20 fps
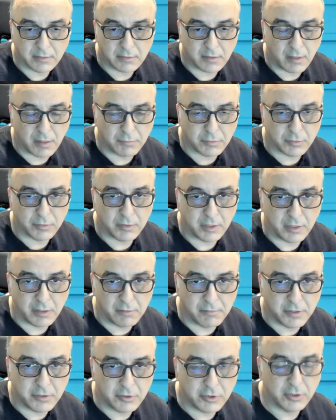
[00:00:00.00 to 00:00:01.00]
comes with the
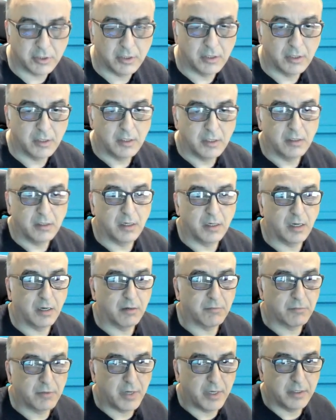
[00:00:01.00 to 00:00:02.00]
image
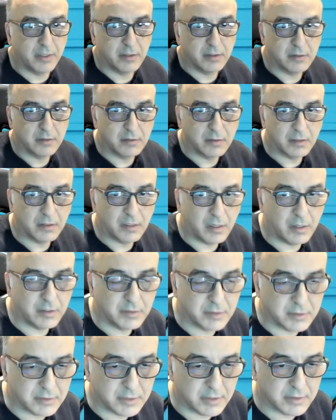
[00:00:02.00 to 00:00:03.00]
right on the
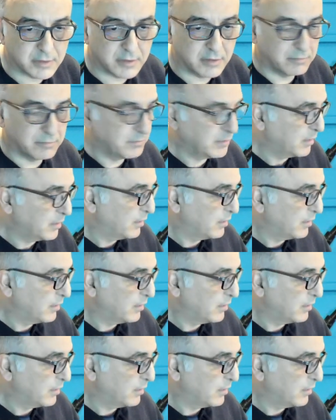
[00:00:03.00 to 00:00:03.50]
system,